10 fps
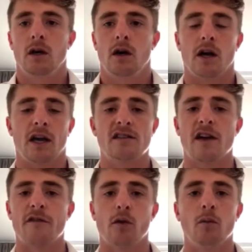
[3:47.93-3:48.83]
I guess
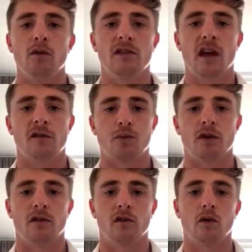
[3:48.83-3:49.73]
everyone was
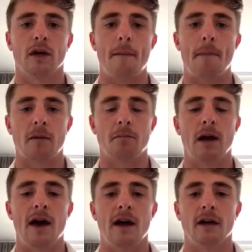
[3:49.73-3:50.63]
desperate to sort of get back
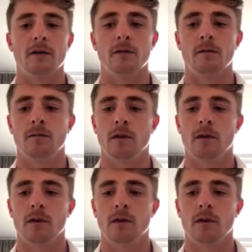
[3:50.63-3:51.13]
playing, and